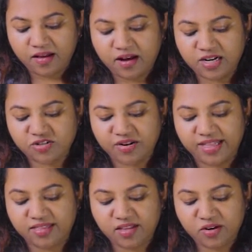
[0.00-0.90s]
cut
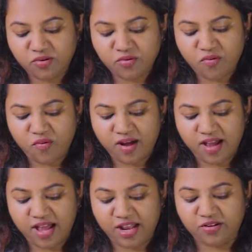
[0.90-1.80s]
right through,
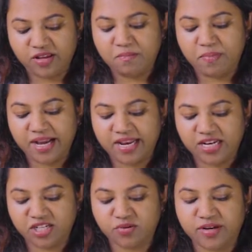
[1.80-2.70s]
and you can bite
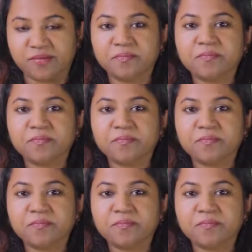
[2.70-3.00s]
into it.